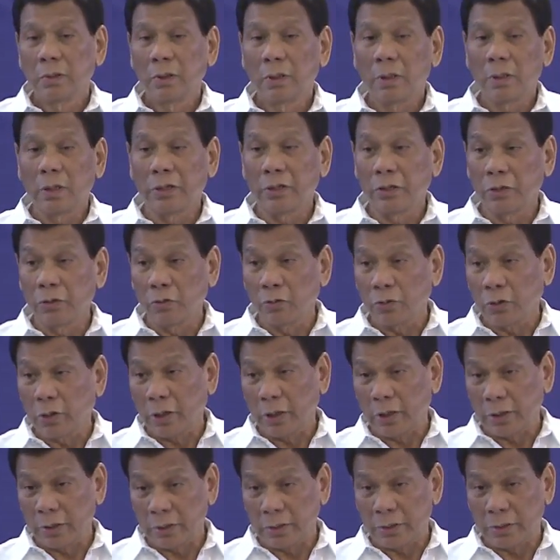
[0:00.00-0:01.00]
And you
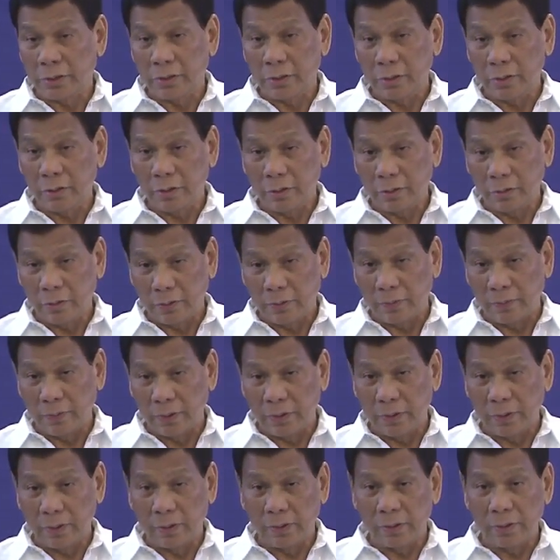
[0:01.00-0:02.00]
guys have
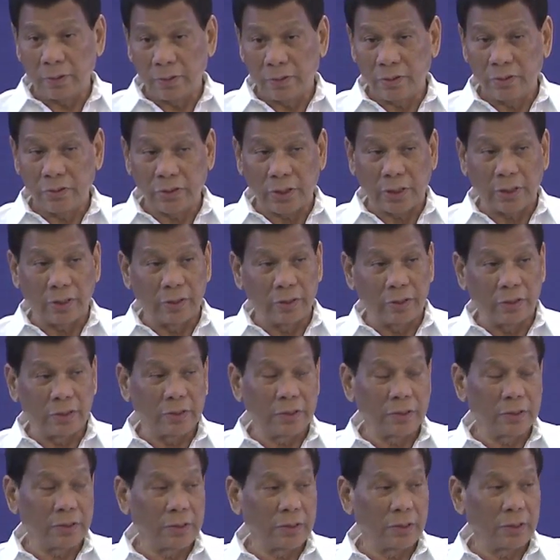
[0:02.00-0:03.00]
a
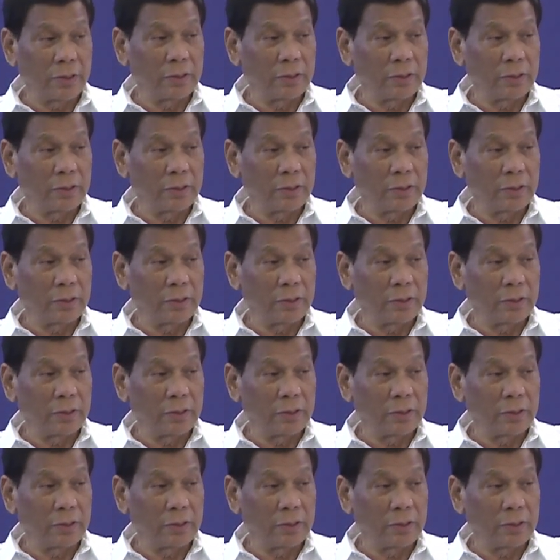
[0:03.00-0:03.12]
Chinese